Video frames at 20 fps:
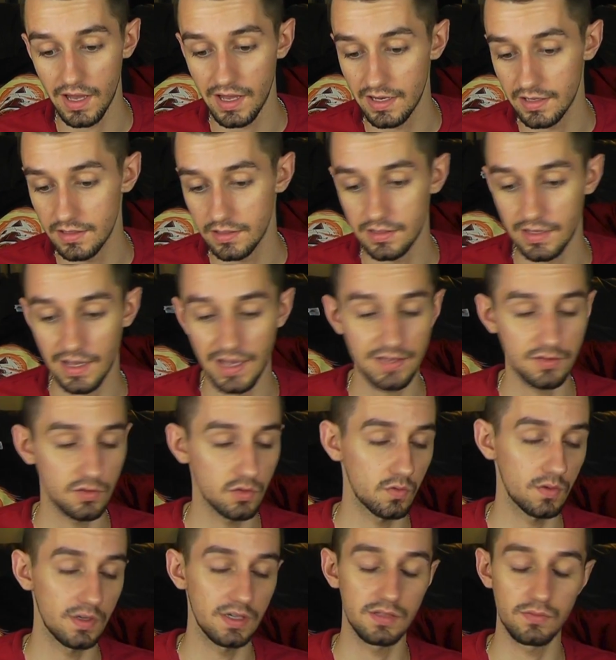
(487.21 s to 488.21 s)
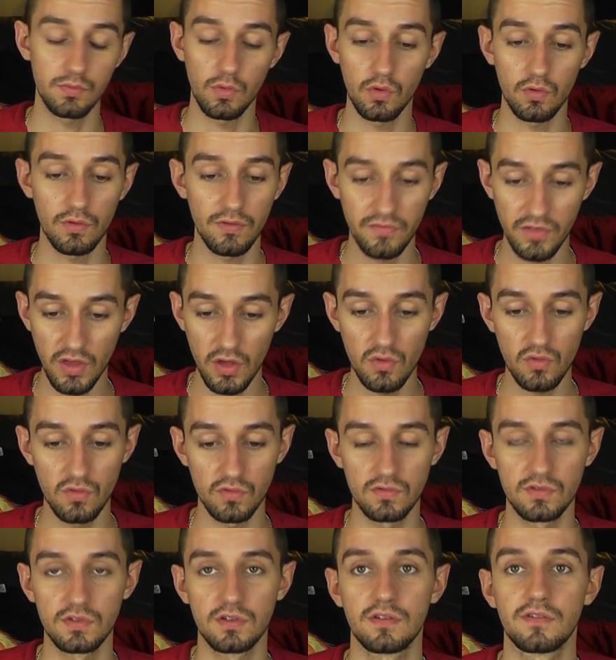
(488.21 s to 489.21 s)
And as always, more
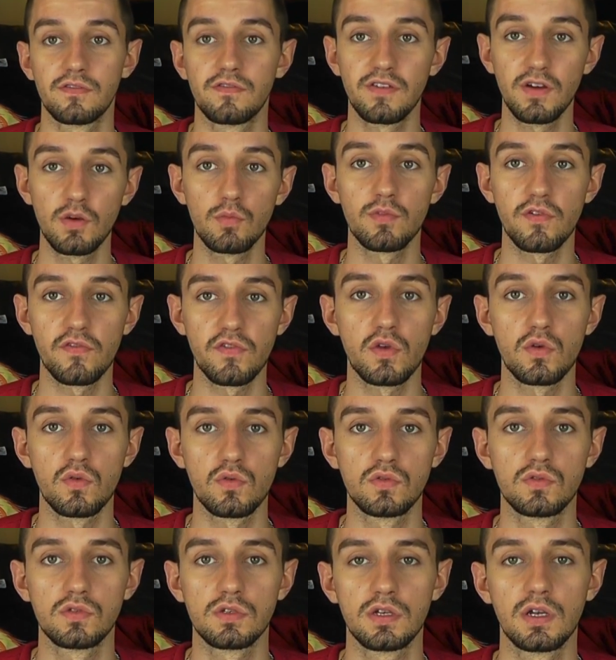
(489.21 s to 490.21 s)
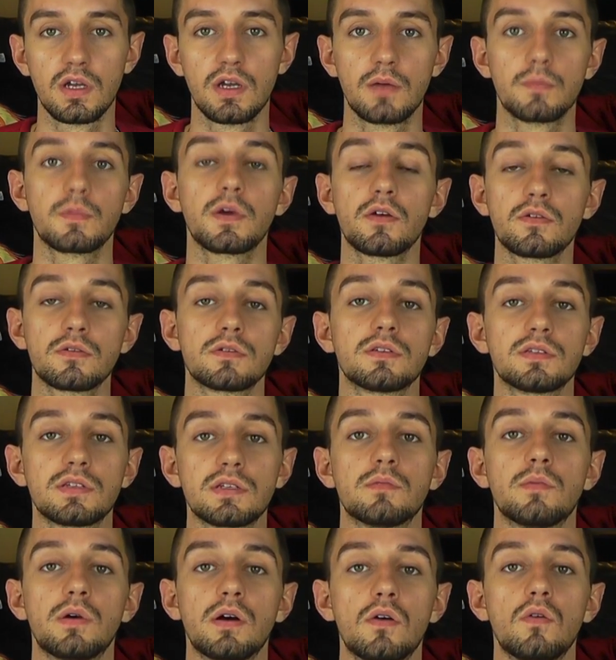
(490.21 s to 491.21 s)
reviews, film reviews, going to the
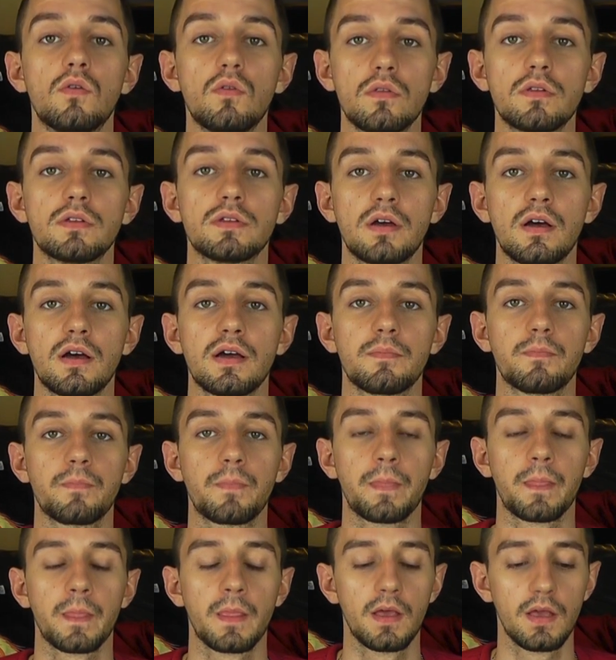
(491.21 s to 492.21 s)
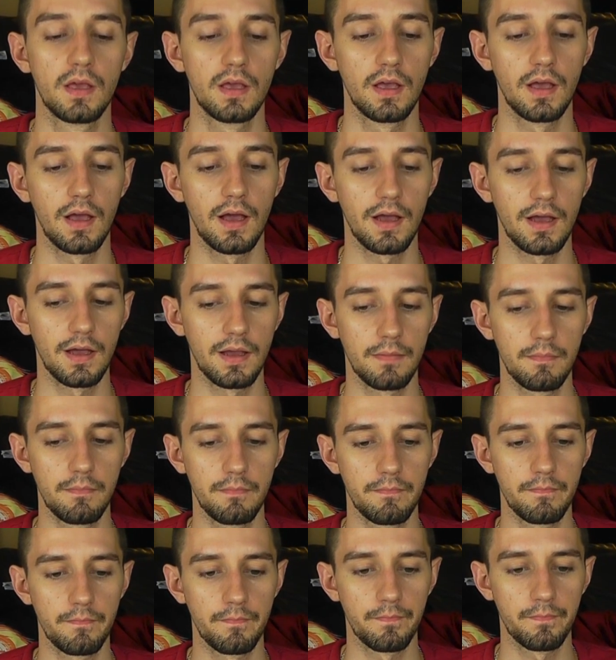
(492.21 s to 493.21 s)
cinema all the time.
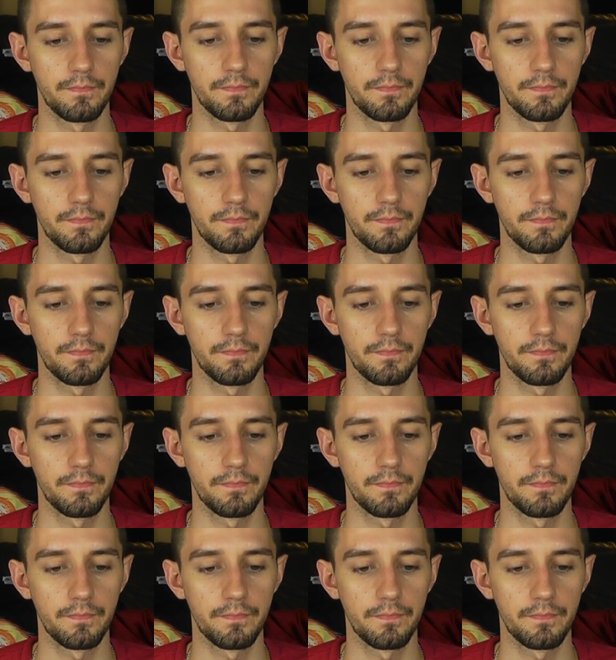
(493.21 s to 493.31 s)
And